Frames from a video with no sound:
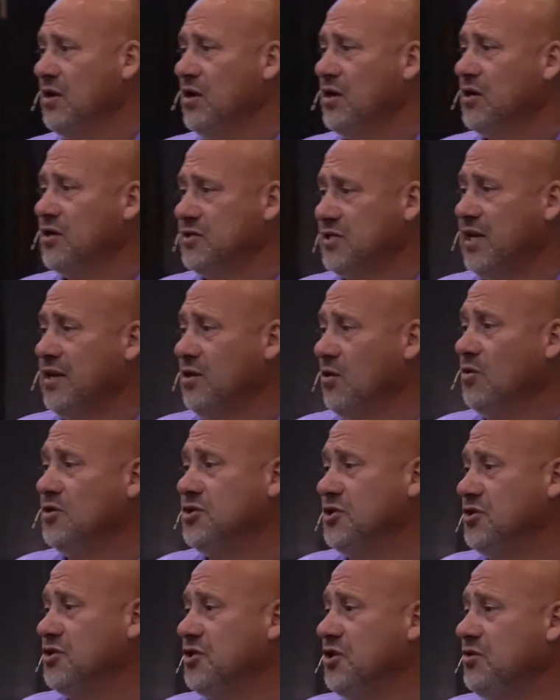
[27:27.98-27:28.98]
because I know what
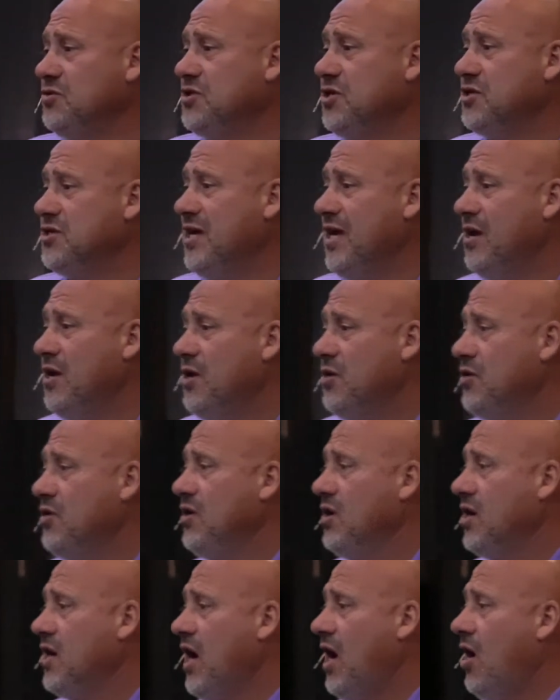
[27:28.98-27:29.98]
your excuse is now. You
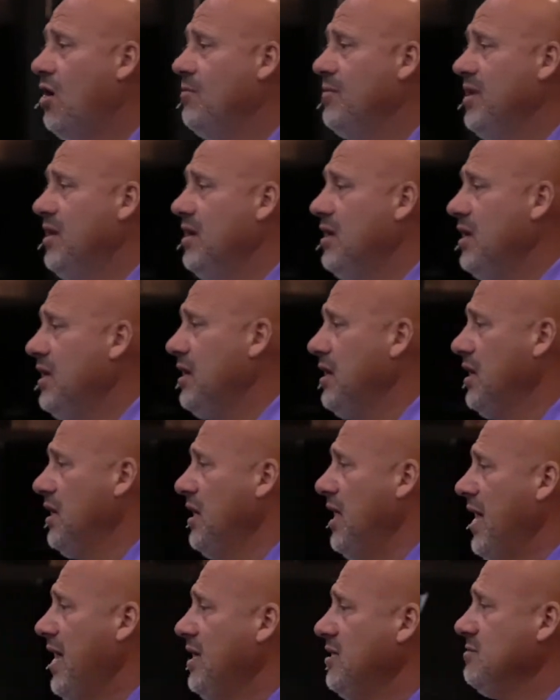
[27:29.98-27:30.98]
didn't call me and
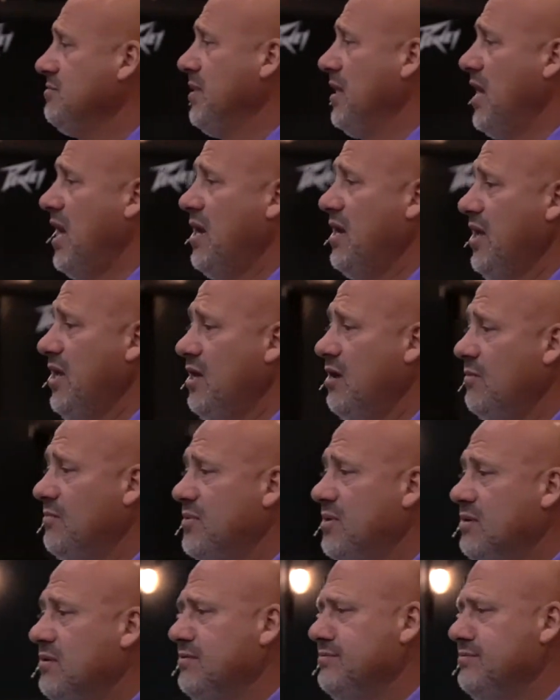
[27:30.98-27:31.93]
ask me, and I'd helped.